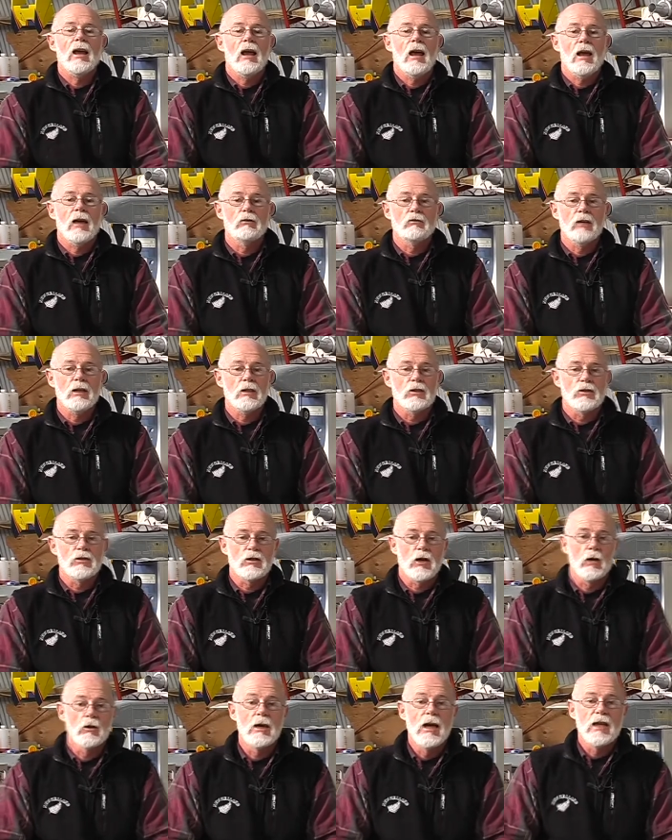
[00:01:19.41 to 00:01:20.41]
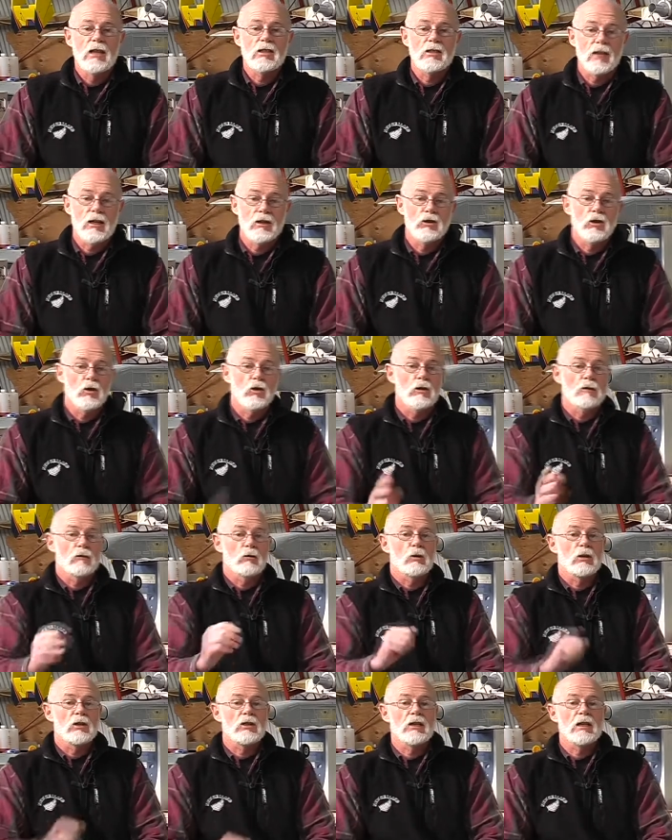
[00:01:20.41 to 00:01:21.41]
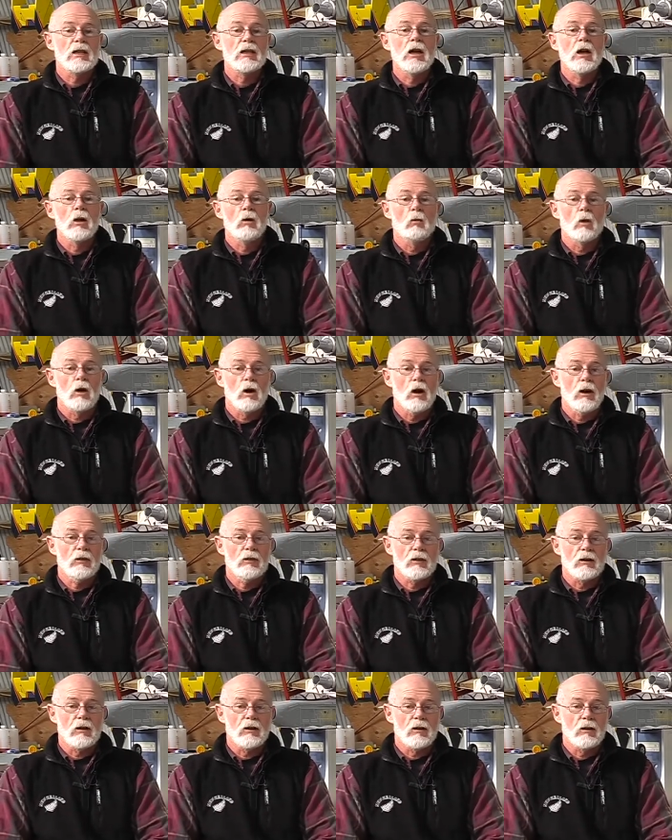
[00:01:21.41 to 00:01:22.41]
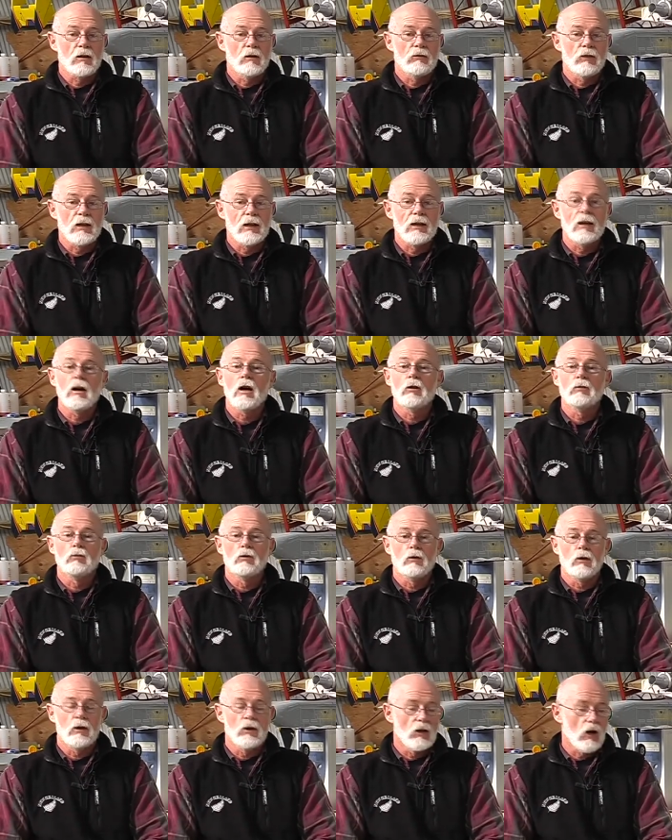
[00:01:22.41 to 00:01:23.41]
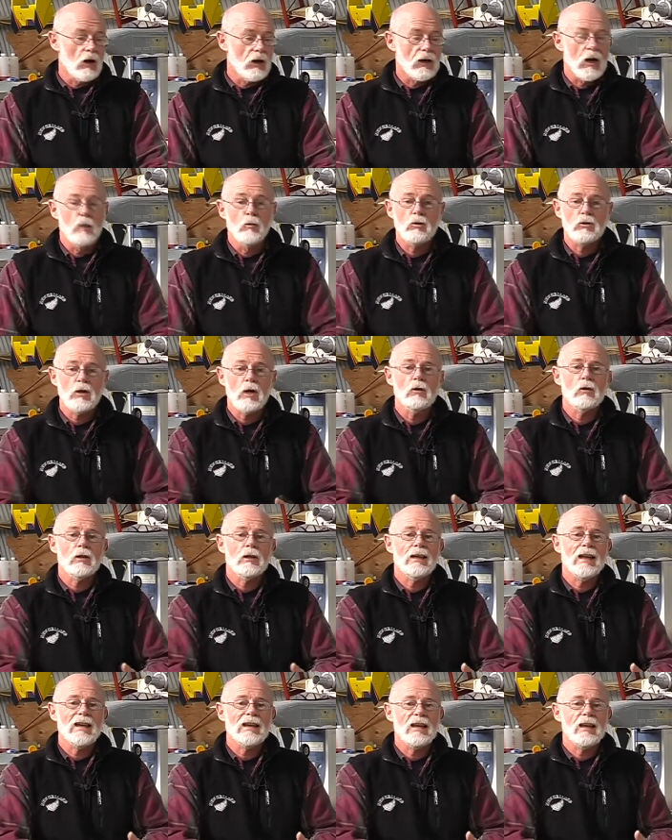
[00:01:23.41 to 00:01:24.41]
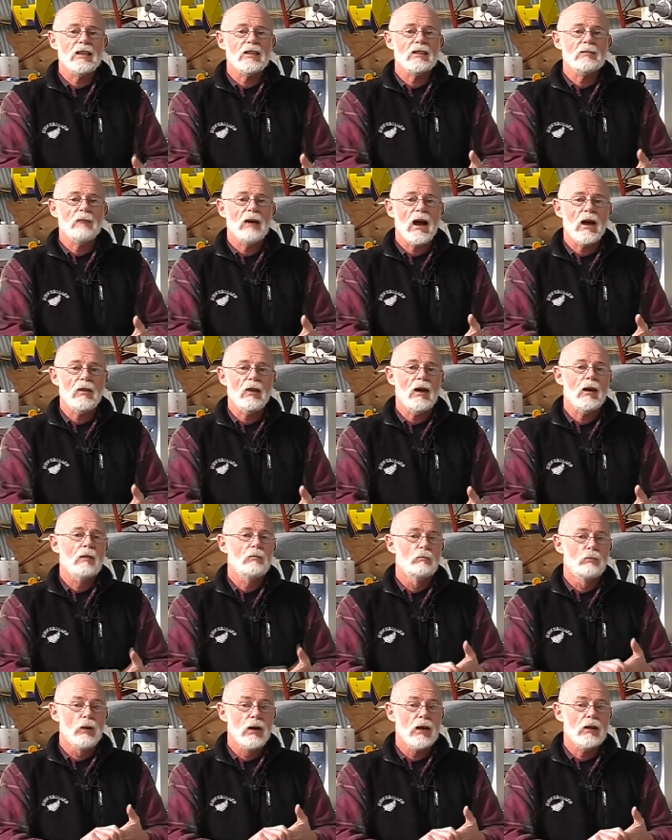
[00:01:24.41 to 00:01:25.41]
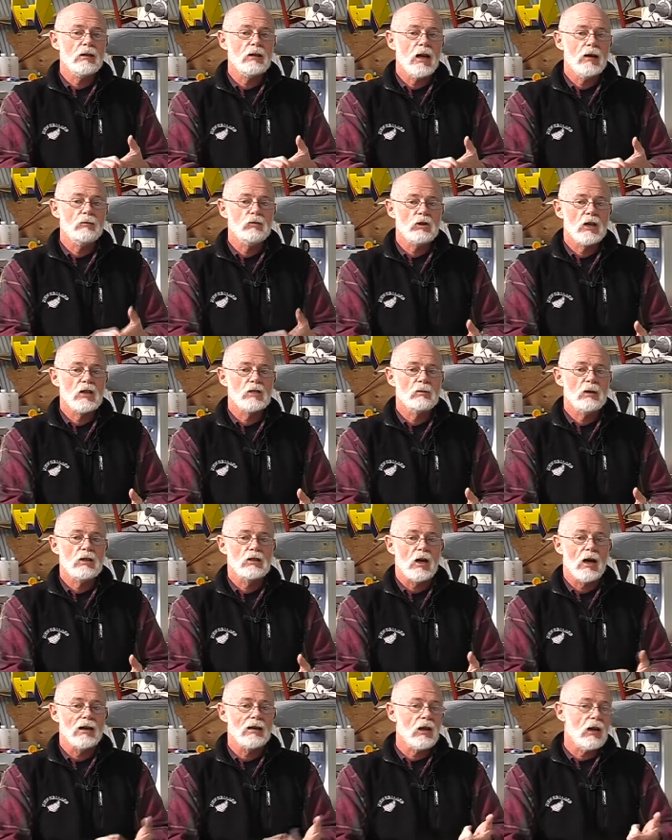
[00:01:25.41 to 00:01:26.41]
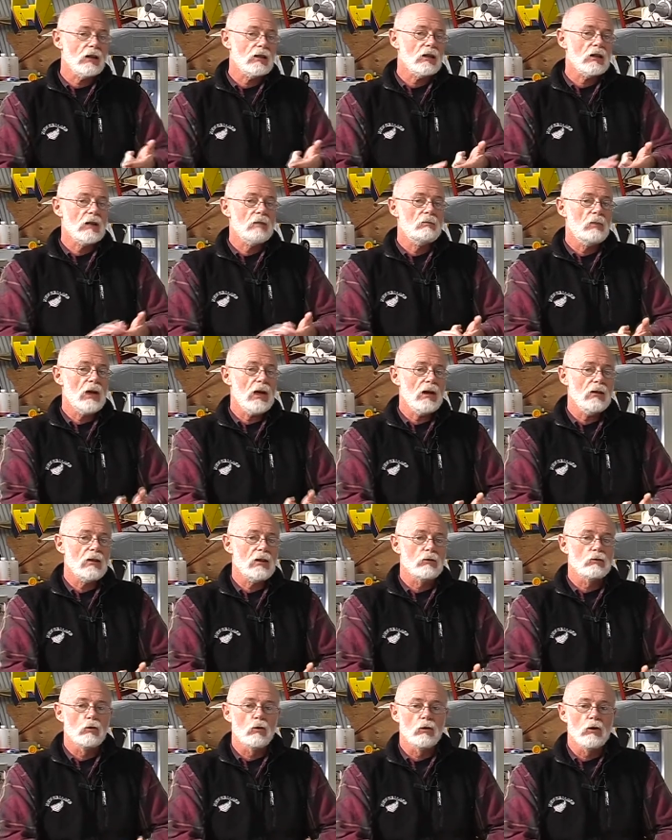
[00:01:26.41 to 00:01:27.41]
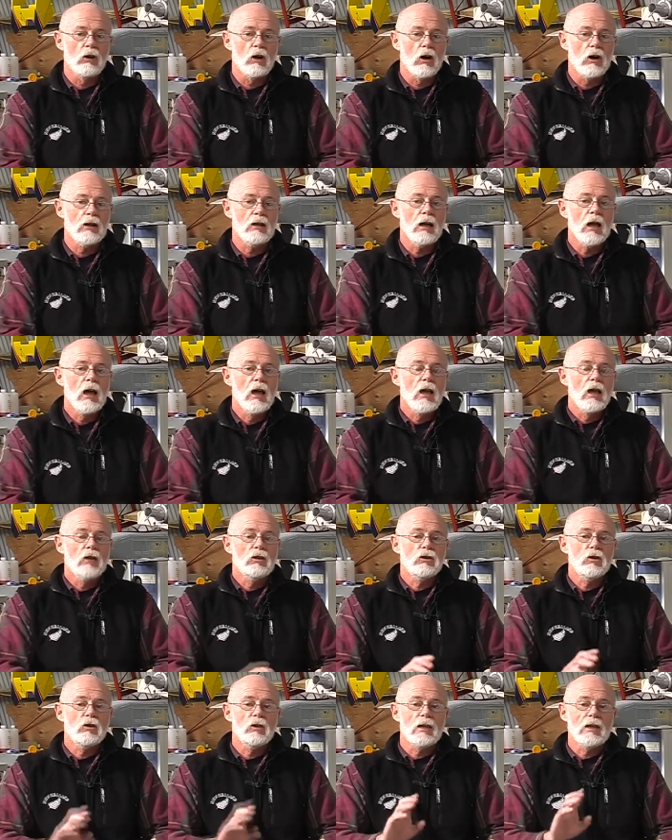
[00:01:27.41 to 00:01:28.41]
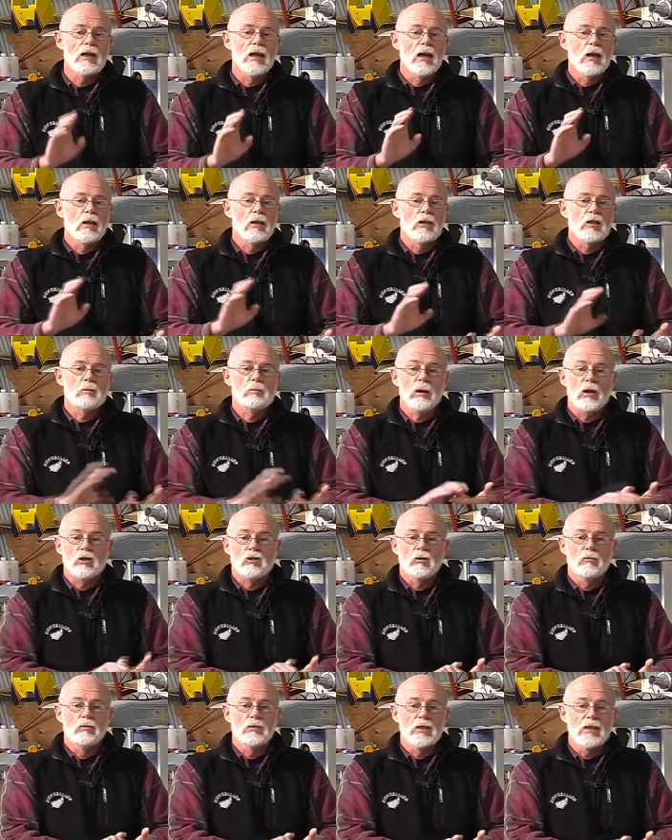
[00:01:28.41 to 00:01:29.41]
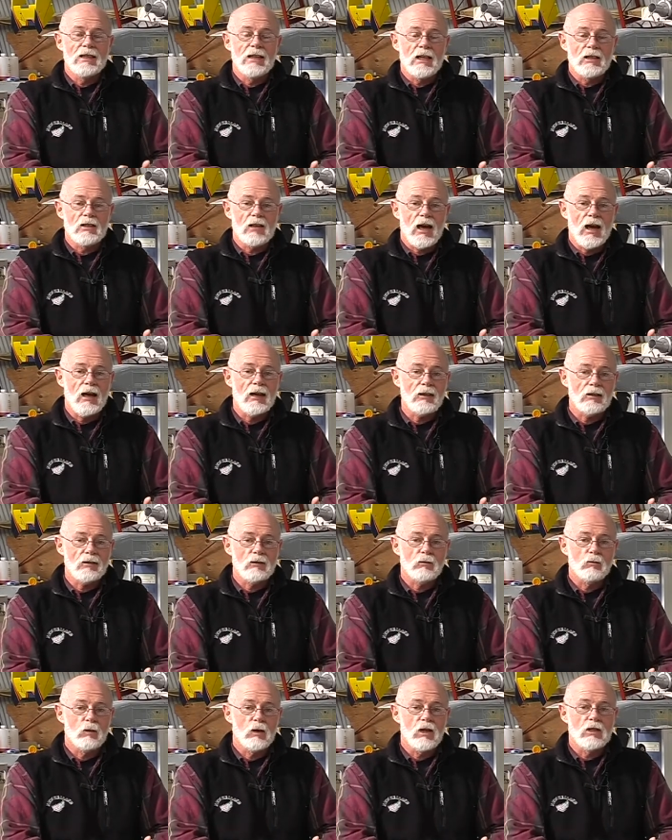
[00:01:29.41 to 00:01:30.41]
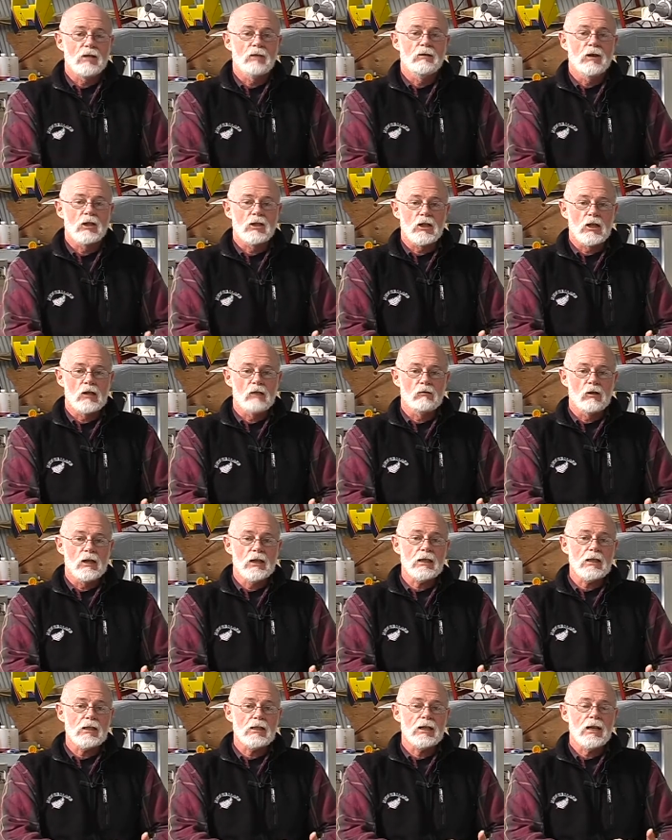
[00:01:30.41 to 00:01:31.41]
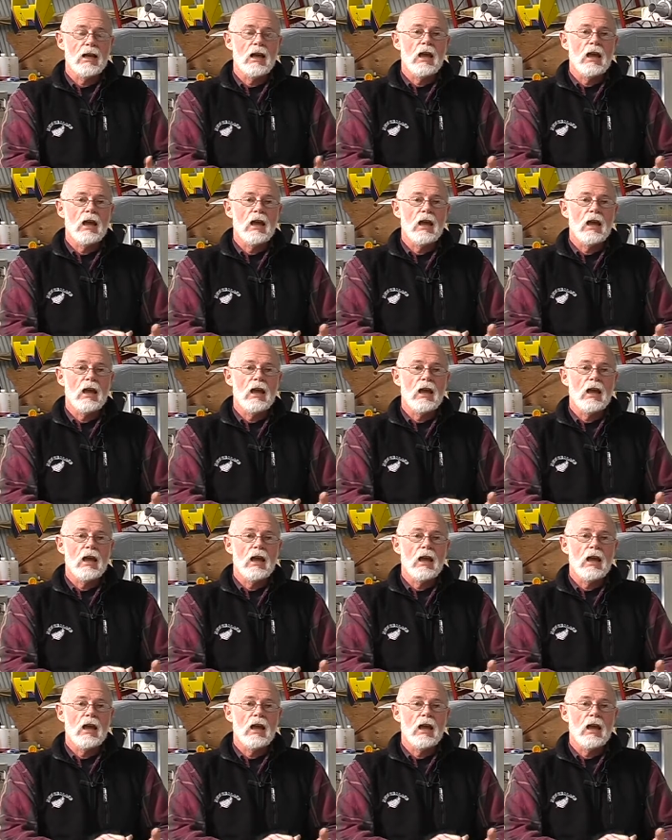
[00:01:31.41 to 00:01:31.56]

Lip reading: and readers. So stay tuned if you want to see what I think of the Aurora 9. I'm also looking at getting some other brand name transmitters. I'd like to compare the Aurora 9 to the Spectrum DX8 when it's eventually released,